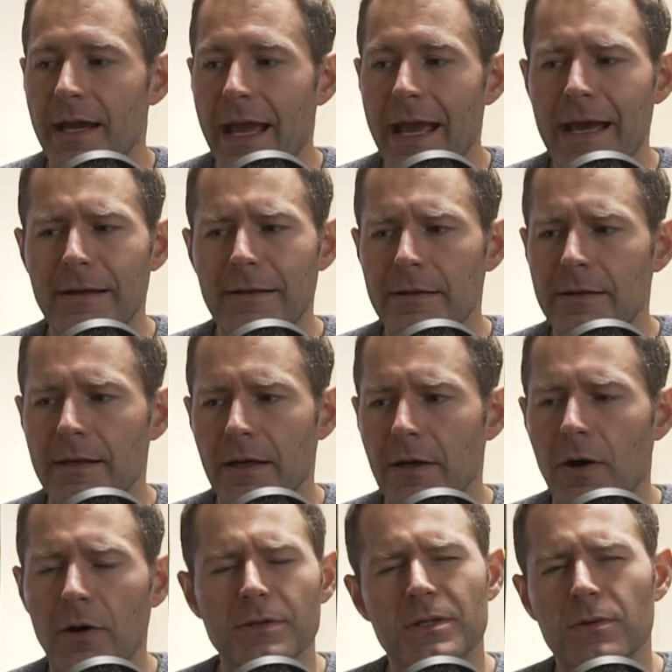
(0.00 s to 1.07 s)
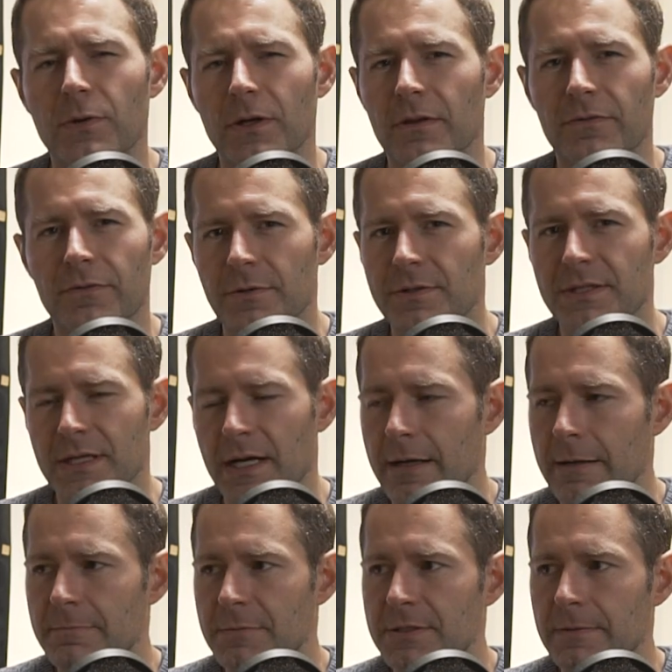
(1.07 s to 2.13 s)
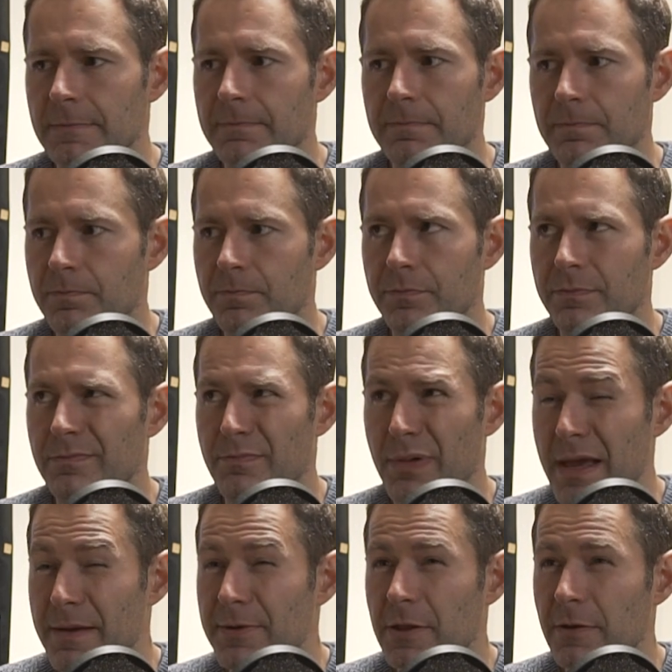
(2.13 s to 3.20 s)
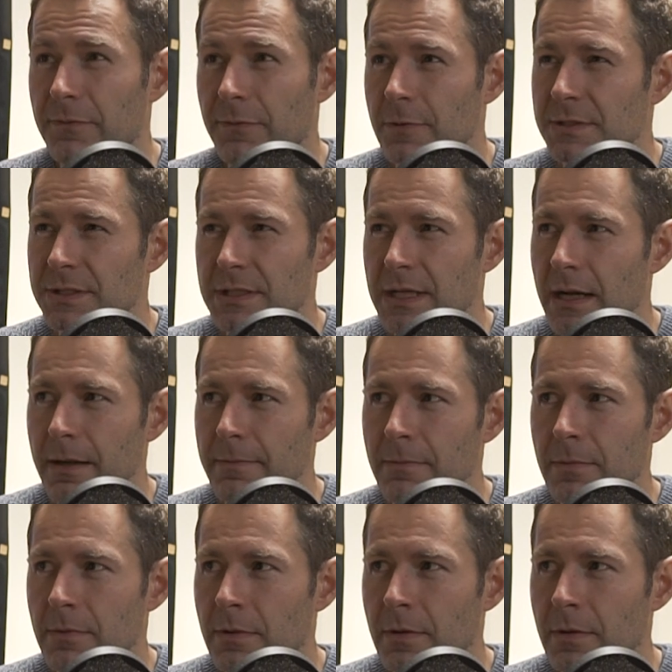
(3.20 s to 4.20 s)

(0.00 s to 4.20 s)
And also one of the first times, maybe the first time